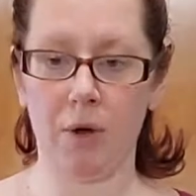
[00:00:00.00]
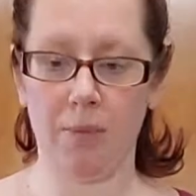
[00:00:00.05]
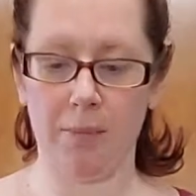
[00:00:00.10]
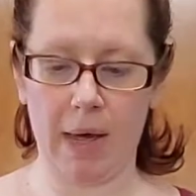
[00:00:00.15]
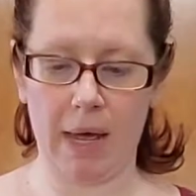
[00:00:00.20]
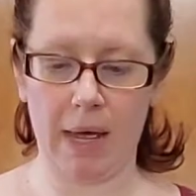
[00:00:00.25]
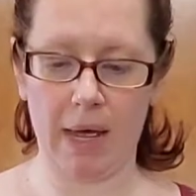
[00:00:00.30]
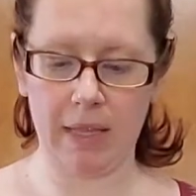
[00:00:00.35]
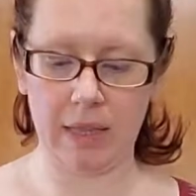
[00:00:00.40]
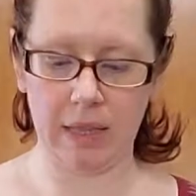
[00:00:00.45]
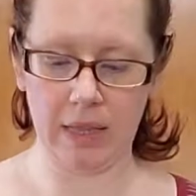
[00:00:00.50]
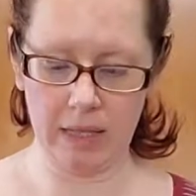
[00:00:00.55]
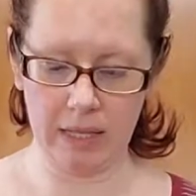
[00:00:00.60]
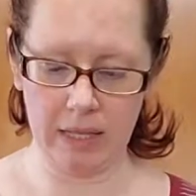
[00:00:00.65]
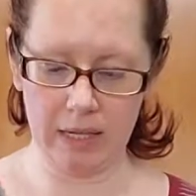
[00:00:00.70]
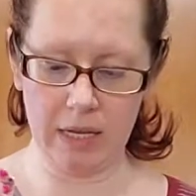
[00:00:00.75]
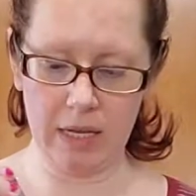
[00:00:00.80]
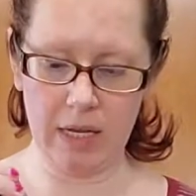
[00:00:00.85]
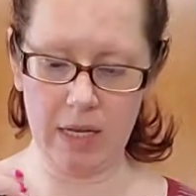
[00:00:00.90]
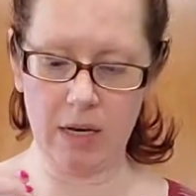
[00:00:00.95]
my
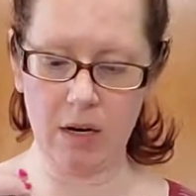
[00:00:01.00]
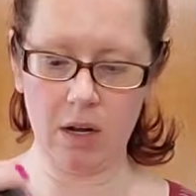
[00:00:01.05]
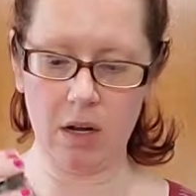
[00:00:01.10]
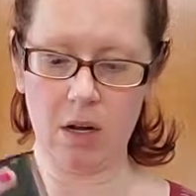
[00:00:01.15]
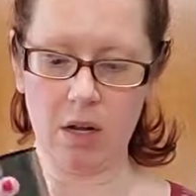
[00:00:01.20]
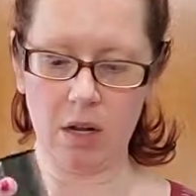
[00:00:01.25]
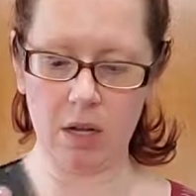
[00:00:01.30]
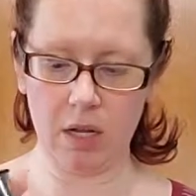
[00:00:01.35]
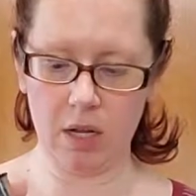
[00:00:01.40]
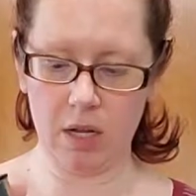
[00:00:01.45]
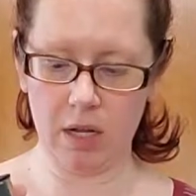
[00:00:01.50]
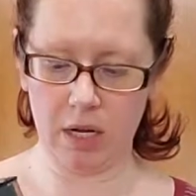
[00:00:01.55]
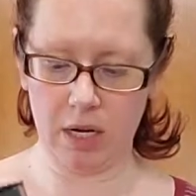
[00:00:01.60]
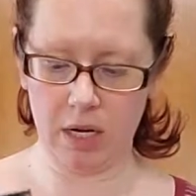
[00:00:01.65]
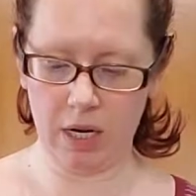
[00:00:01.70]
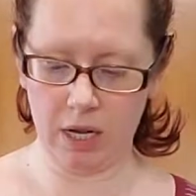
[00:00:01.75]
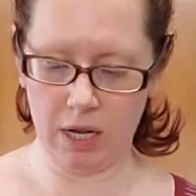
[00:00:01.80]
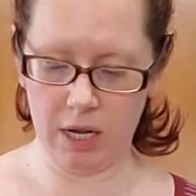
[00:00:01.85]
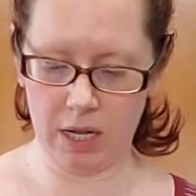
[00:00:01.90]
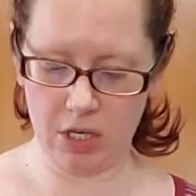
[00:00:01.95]
lid on
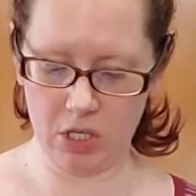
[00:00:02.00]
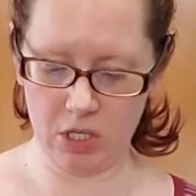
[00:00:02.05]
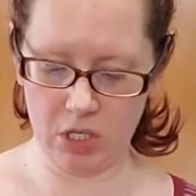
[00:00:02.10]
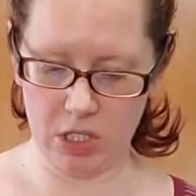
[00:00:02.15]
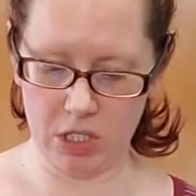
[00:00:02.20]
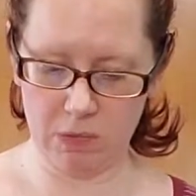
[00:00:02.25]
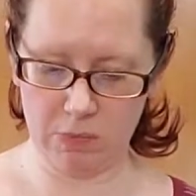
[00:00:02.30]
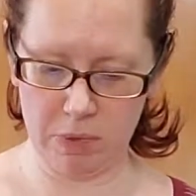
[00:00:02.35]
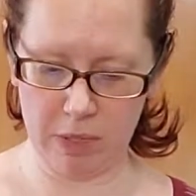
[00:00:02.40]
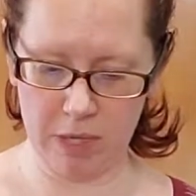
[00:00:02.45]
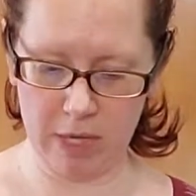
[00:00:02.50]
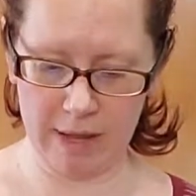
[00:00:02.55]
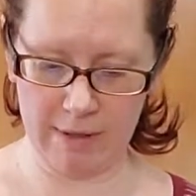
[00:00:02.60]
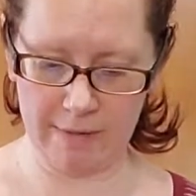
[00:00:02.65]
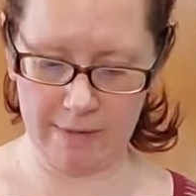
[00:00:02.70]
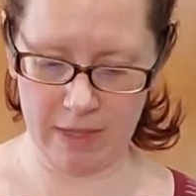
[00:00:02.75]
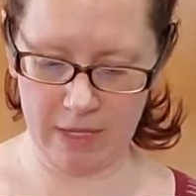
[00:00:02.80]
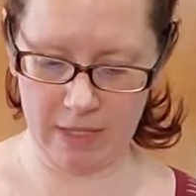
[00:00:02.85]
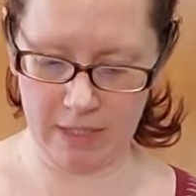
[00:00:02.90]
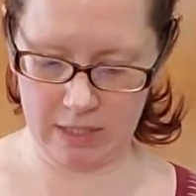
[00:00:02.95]
and just
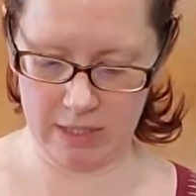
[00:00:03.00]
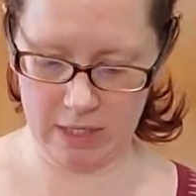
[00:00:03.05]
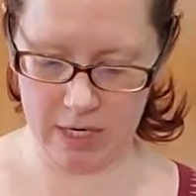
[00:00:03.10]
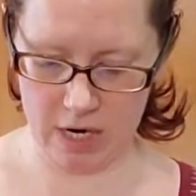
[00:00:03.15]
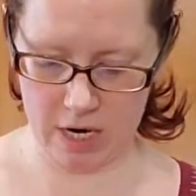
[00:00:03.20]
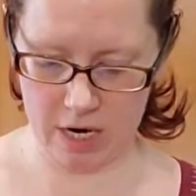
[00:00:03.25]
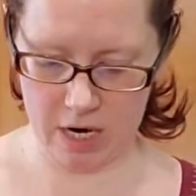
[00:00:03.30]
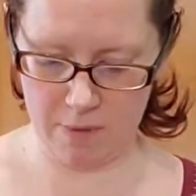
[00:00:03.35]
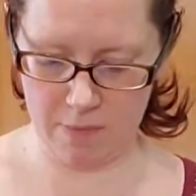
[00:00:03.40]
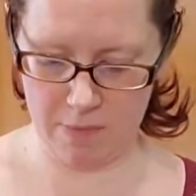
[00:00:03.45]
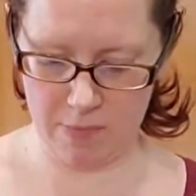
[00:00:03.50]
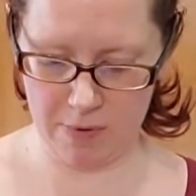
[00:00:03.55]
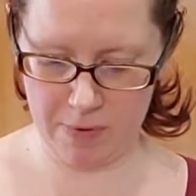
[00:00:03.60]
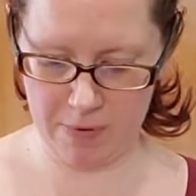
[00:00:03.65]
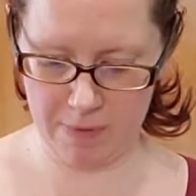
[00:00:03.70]
blend this up.